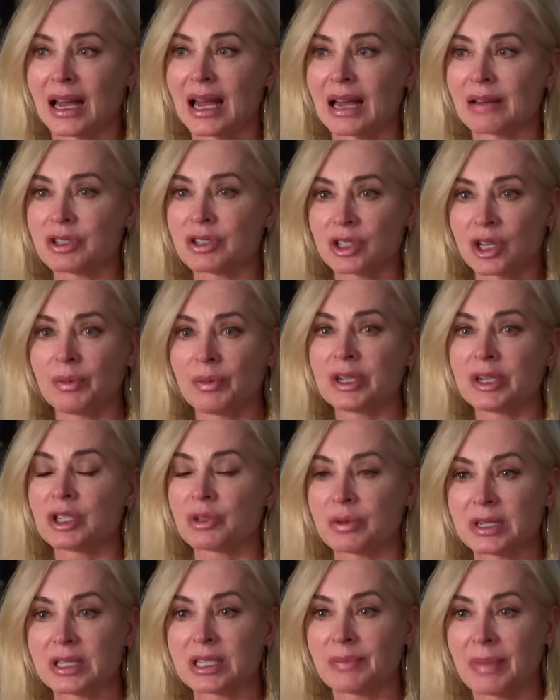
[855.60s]
And I have so
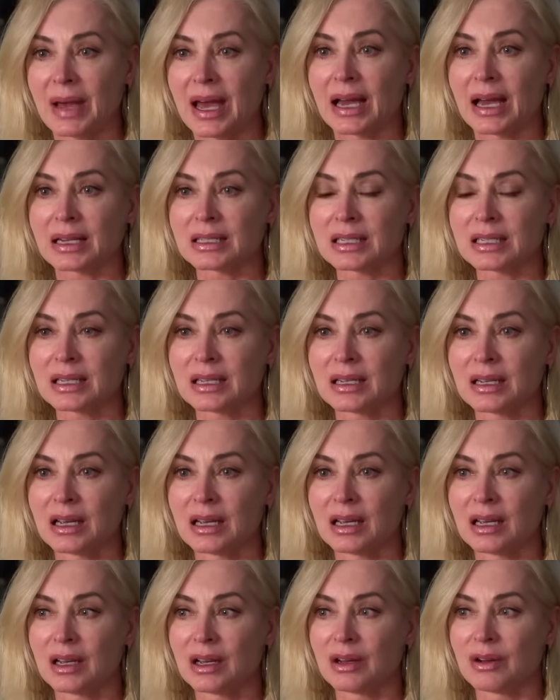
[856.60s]
much respect
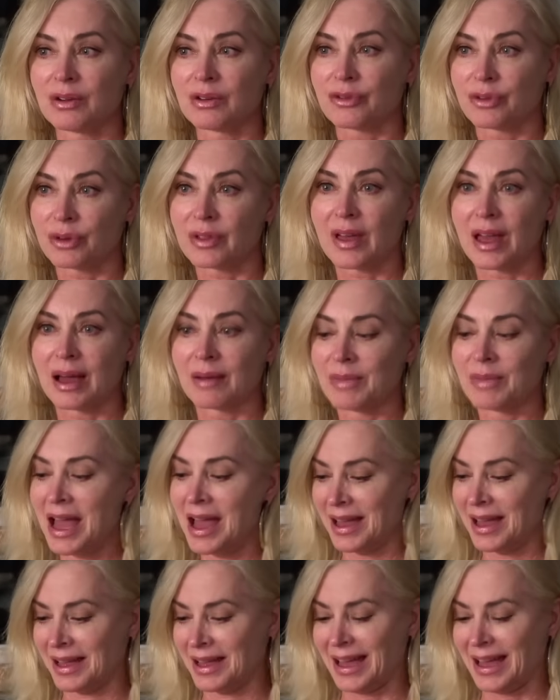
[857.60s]
for them